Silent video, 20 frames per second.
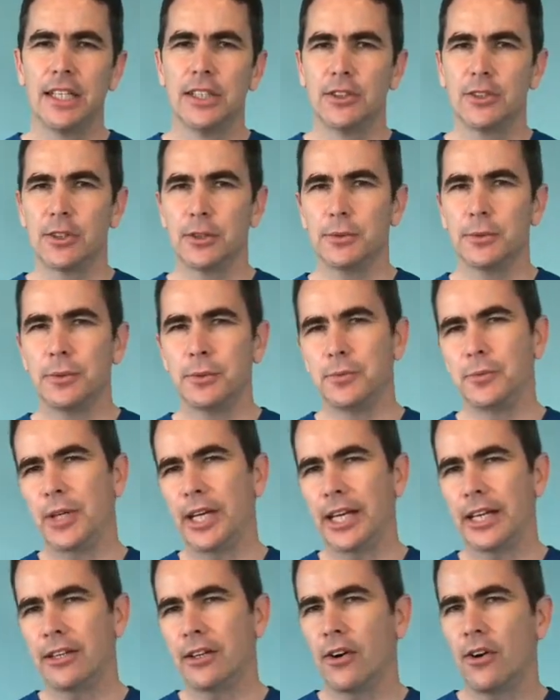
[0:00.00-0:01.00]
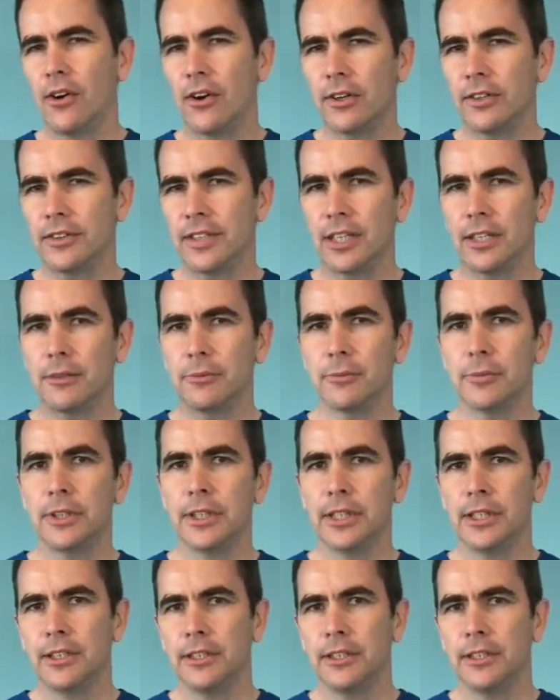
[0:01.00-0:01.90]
so we had a hard time